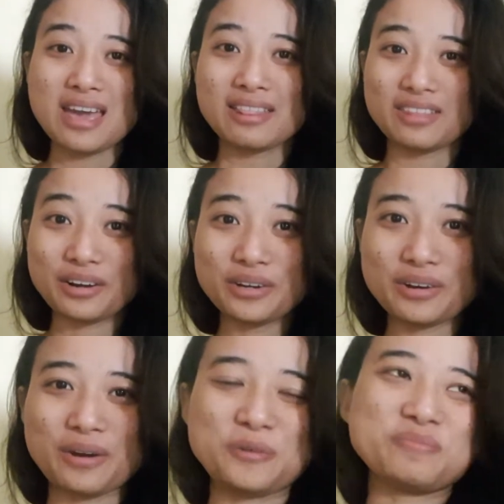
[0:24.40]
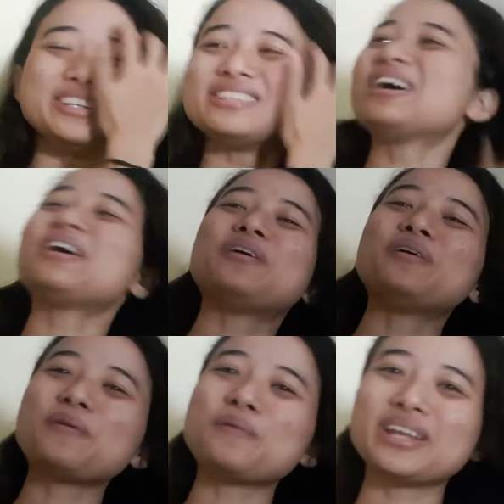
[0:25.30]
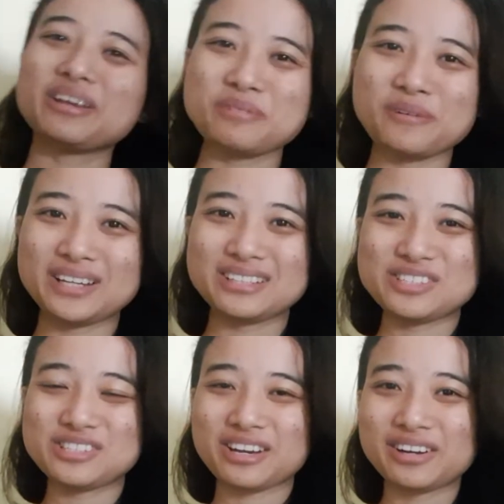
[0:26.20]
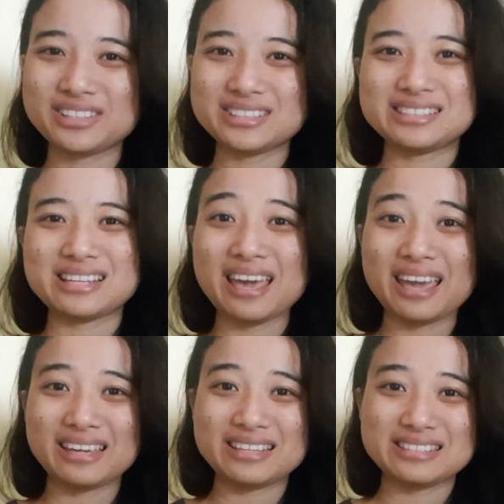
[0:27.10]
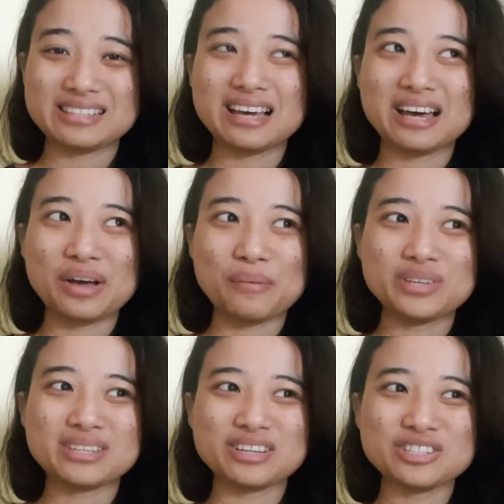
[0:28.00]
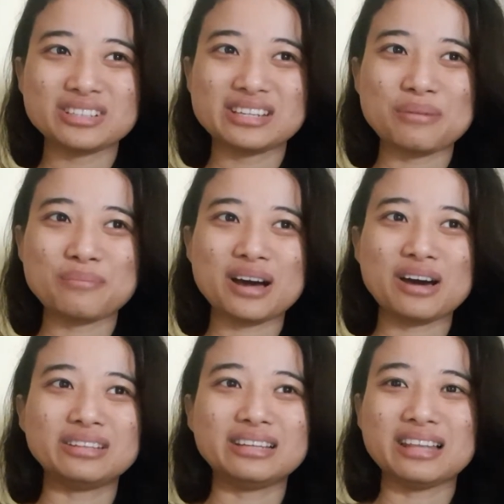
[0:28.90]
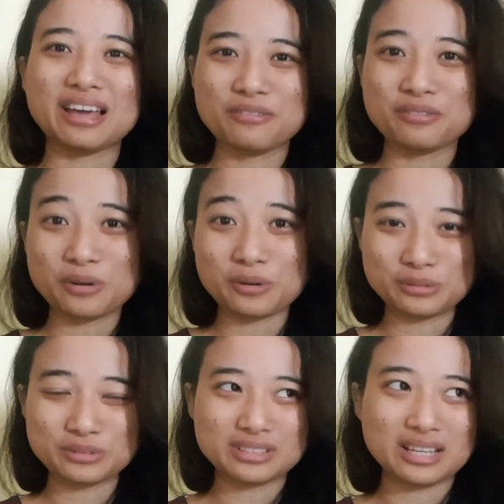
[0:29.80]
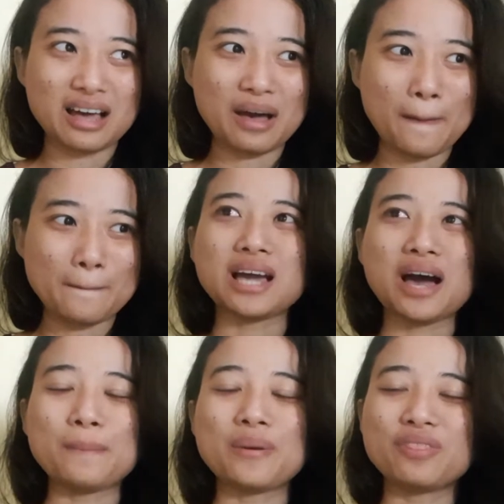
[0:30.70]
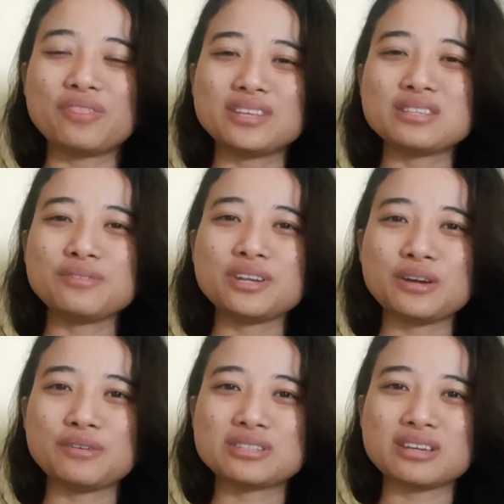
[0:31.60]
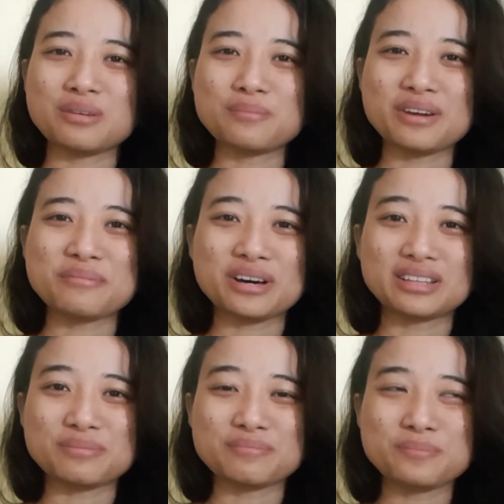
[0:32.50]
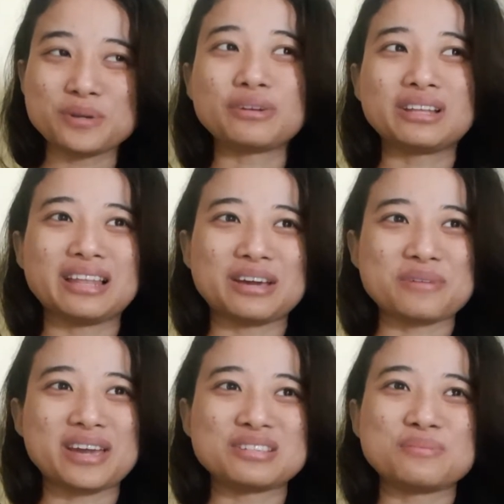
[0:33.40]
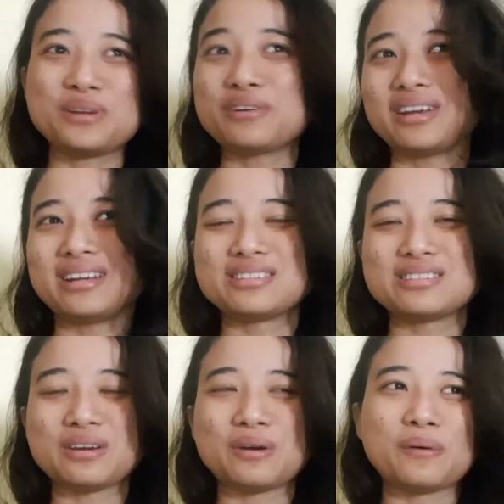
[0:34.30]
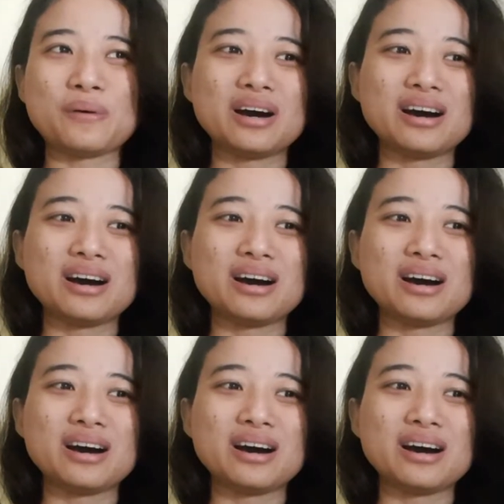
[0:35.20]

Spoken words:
there you go. So what I'm going to share today is actually about life goals. But this video is gonna be about purely like my experience. So